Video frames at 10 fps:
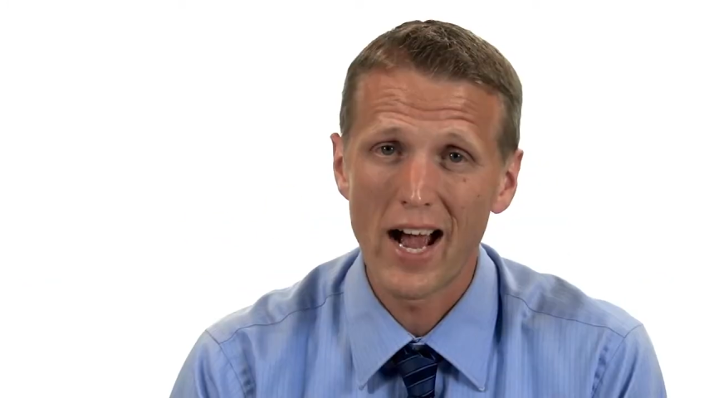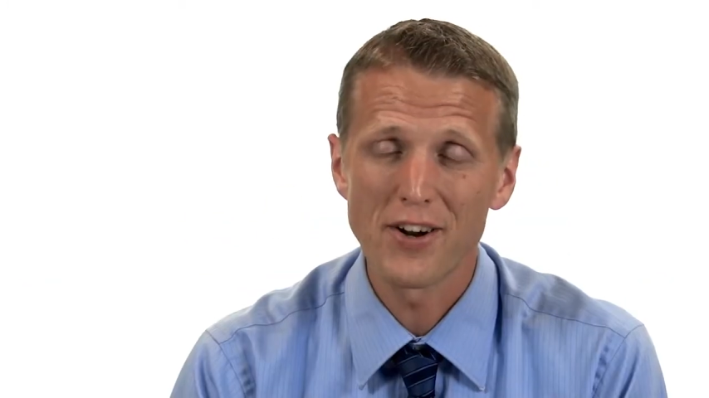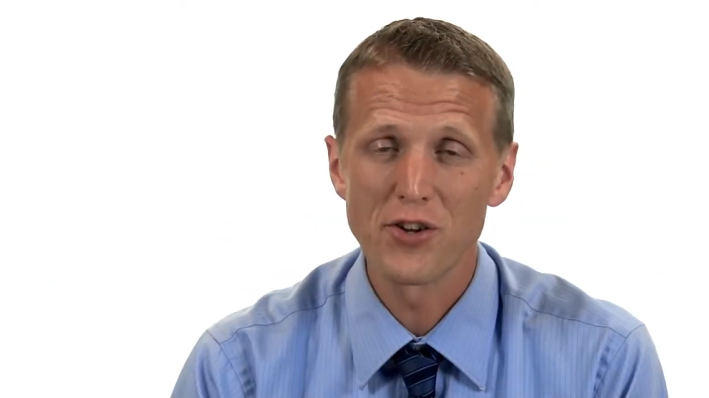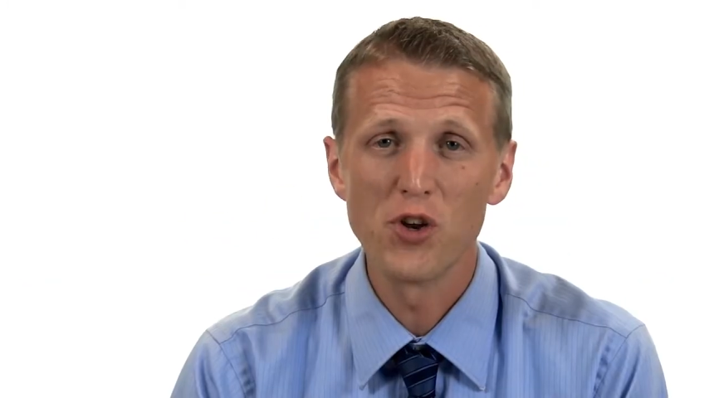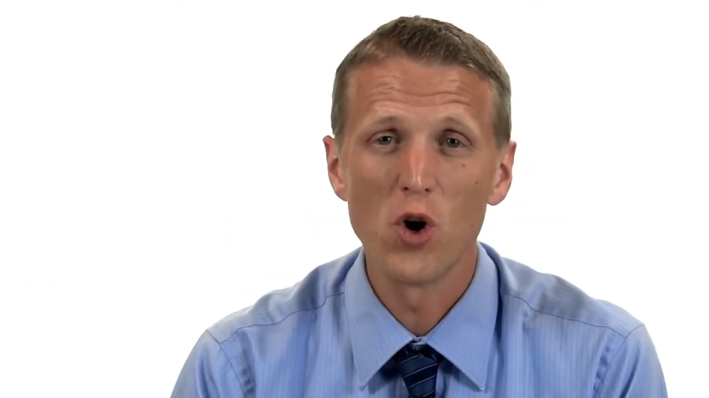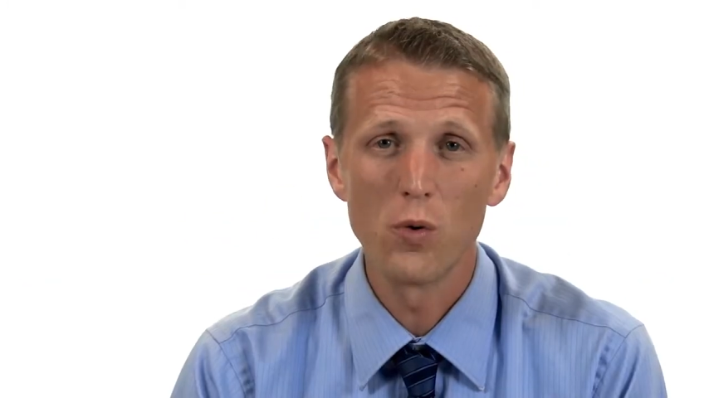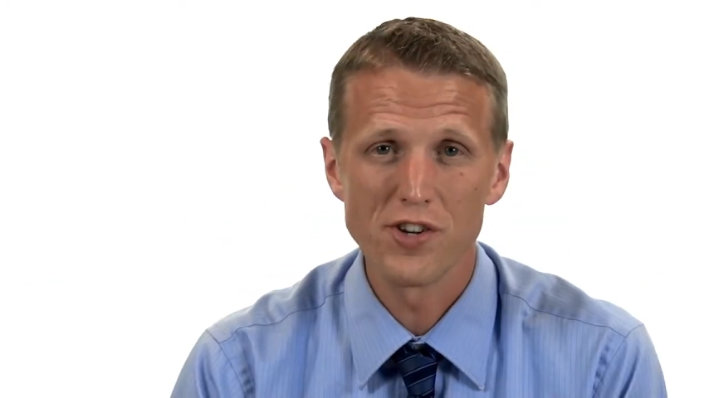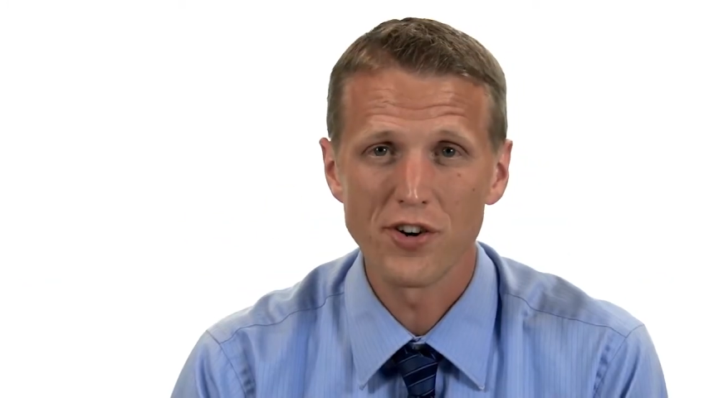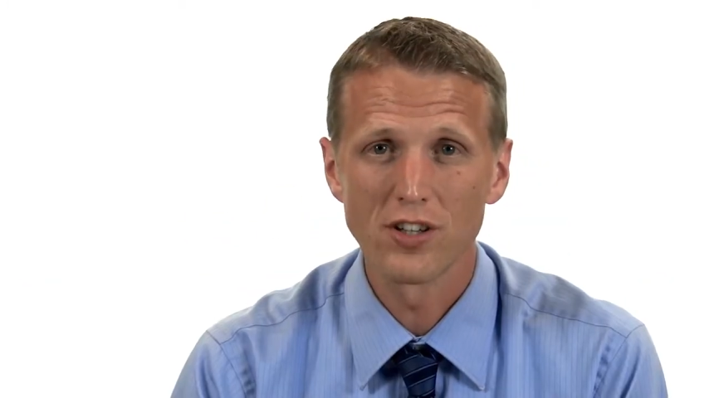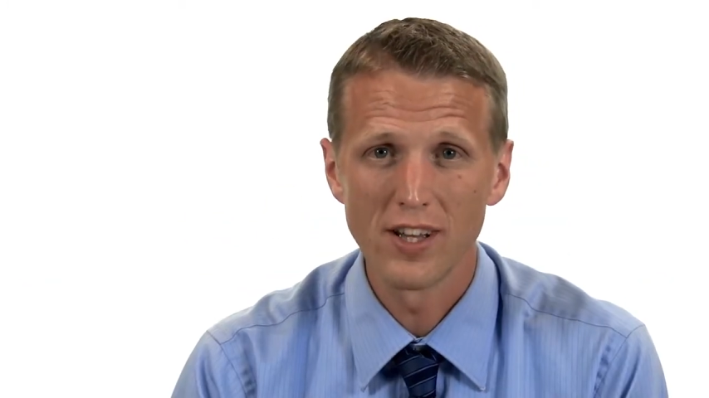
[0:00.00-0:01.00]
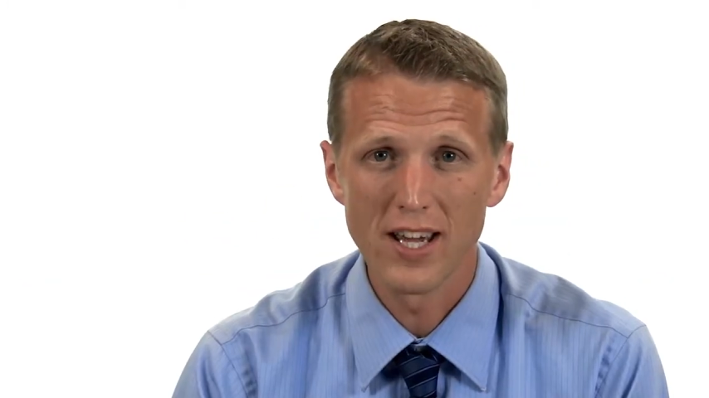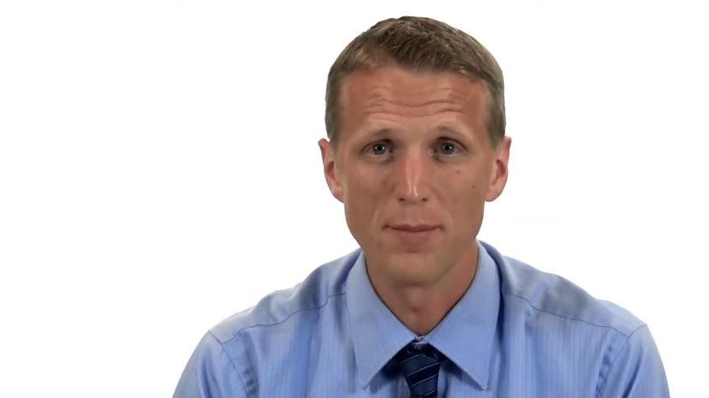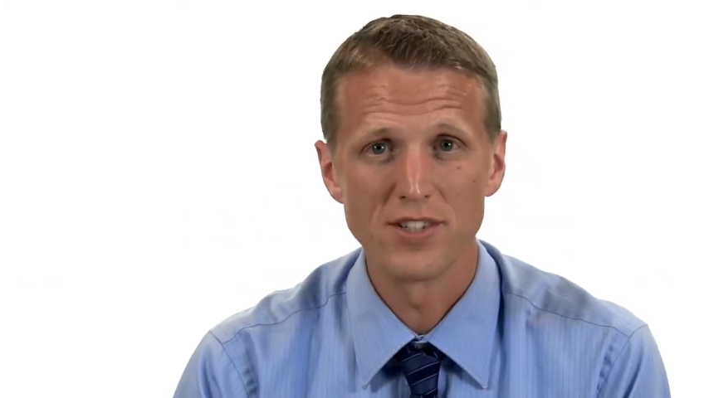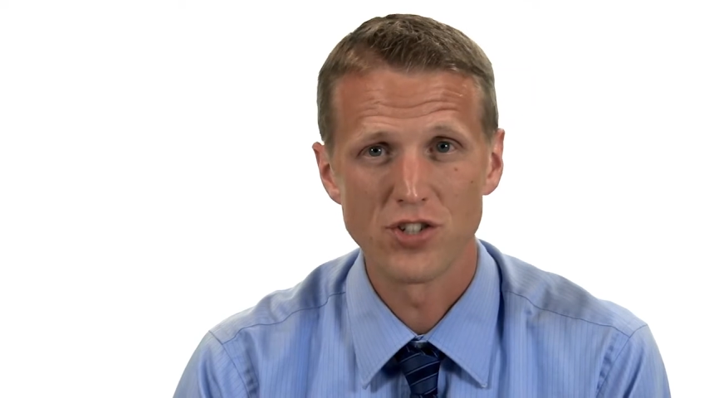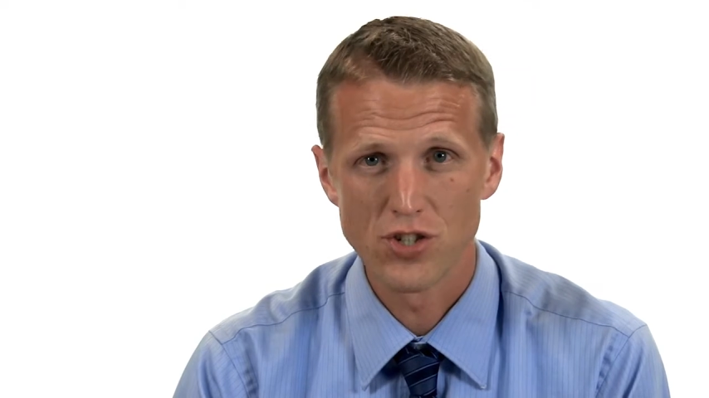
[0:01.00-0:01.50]
How do you know when your
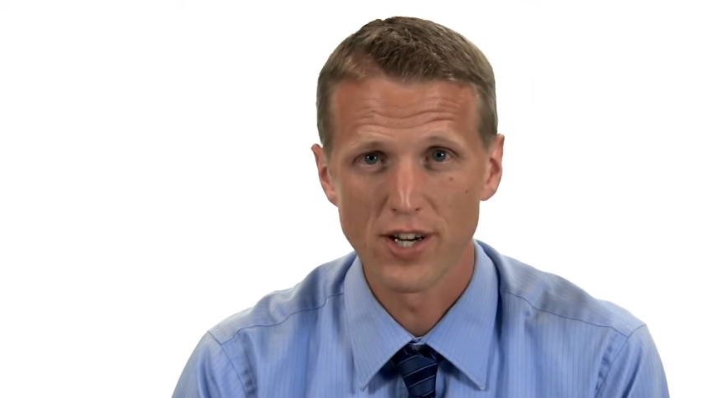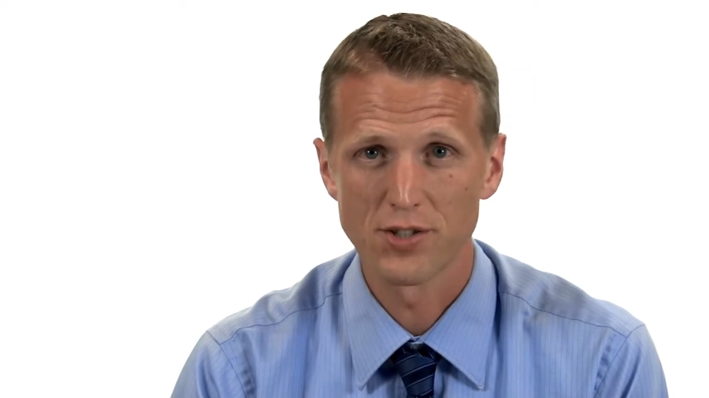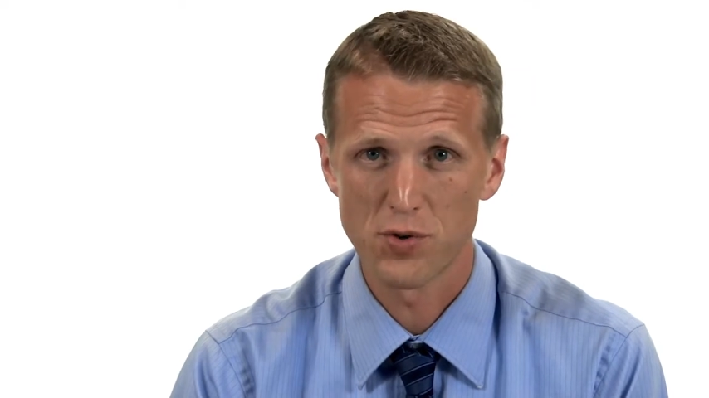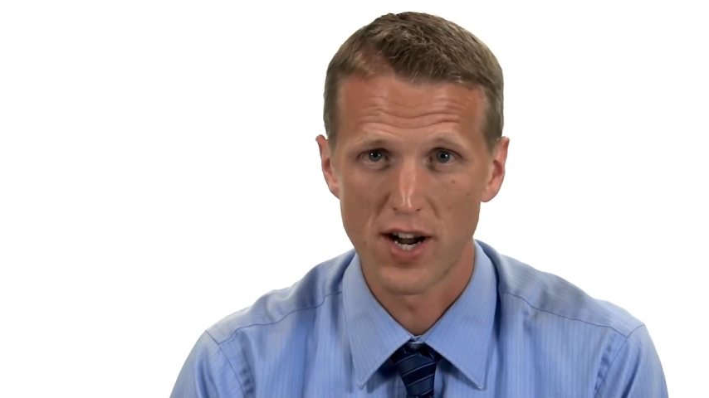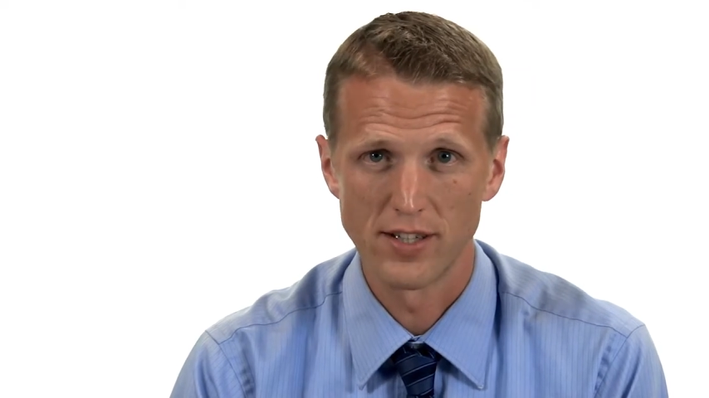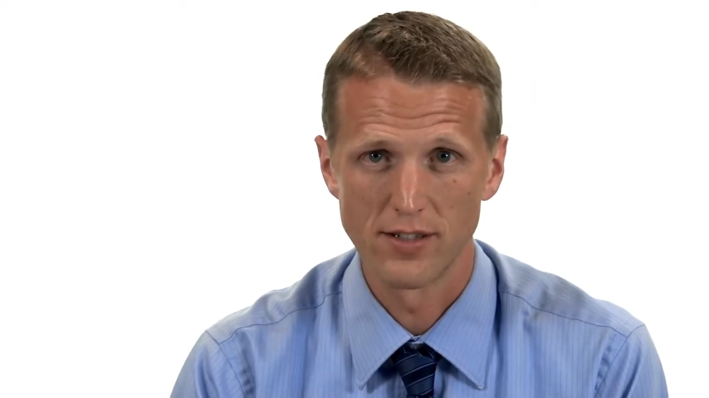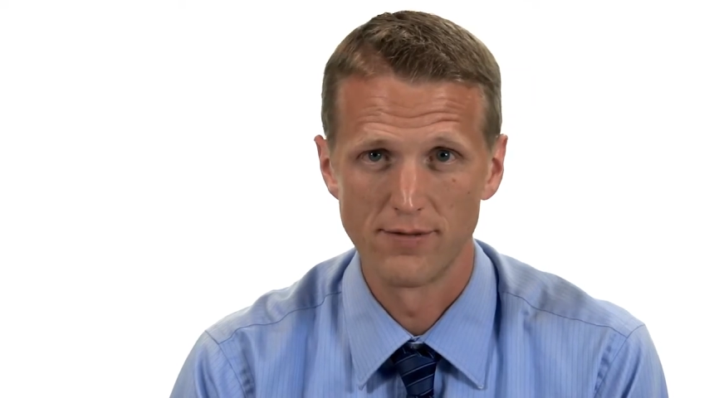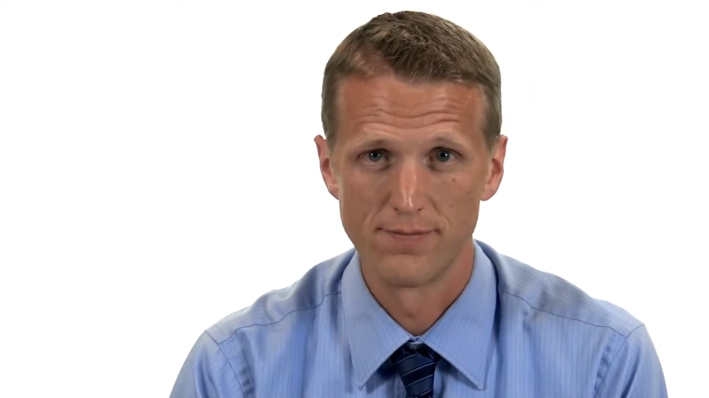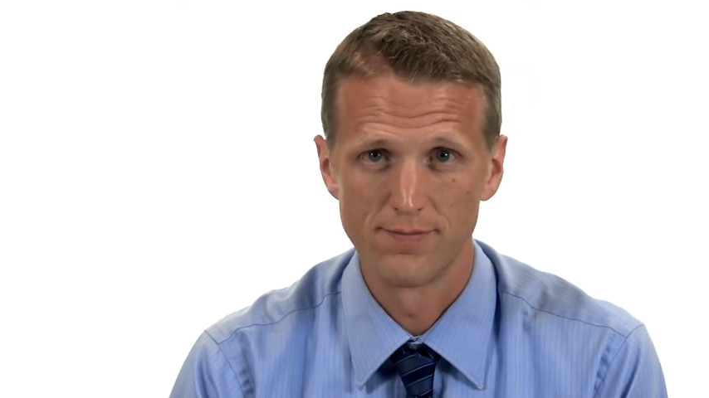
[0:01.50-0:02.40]
claim is just right?